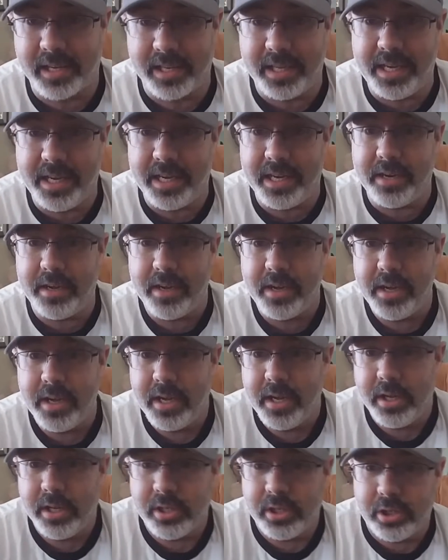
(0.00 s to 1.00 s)
lead
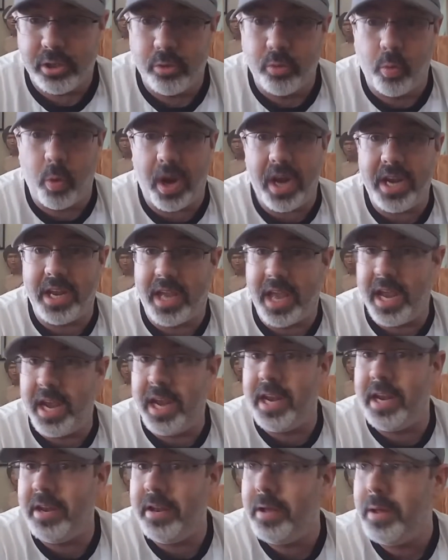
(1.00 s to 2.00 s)
to weight
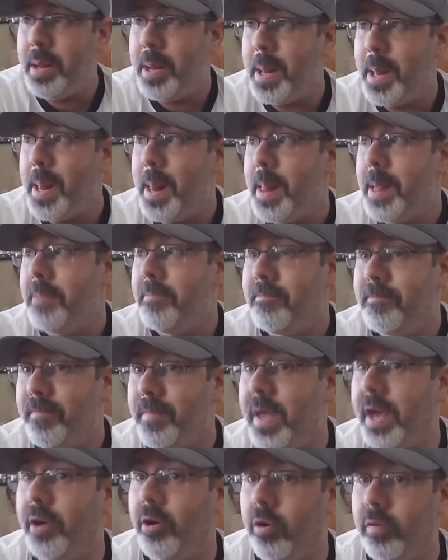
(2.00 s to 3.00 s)
gain.
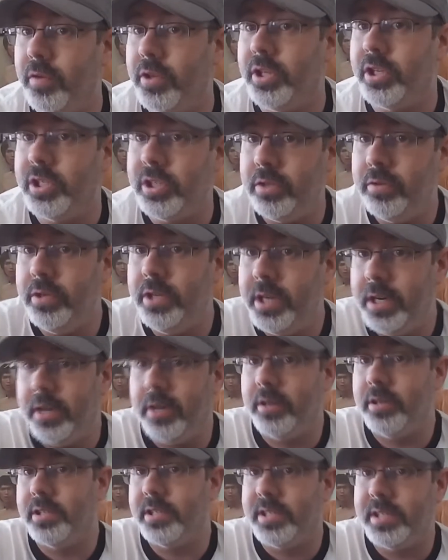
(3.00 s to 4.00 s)
And over the two
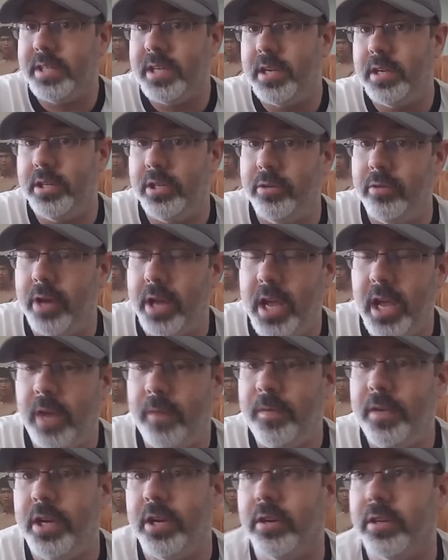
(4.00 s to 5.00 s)
years, two and a
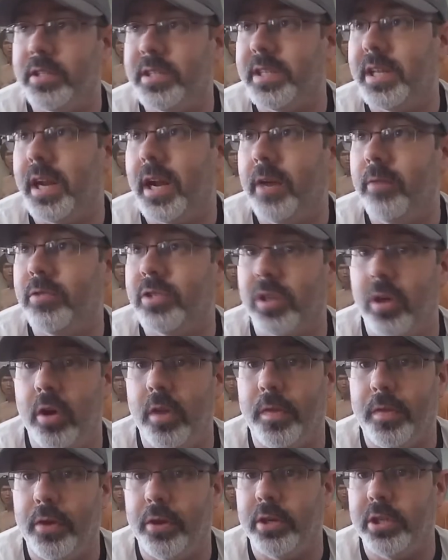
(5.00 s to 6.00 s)
half years that I was
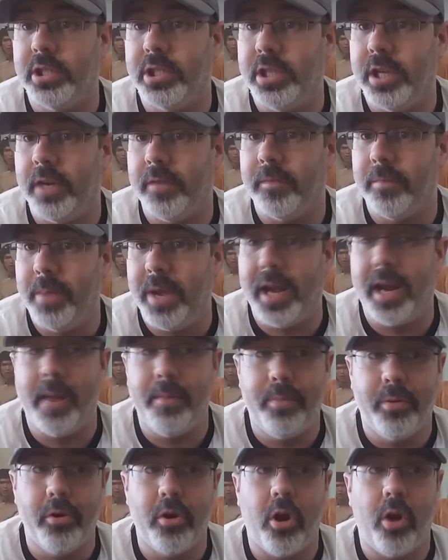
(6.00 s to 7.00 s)
on third shift, man, I
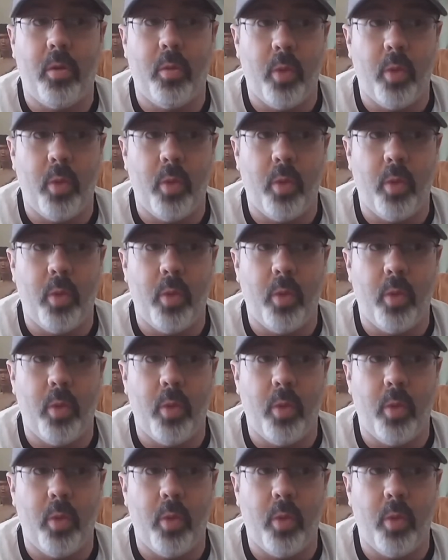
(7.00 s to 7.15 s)
put on